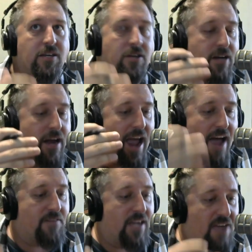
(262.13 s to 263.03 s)
You're going to
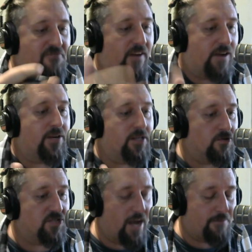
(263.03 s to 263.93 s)
have to keep figuring
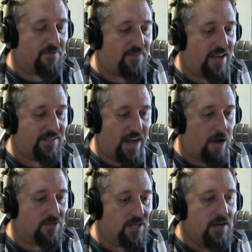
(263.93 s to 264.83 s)
those types of things
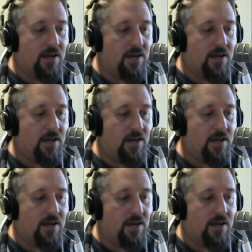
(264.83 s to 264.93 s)
out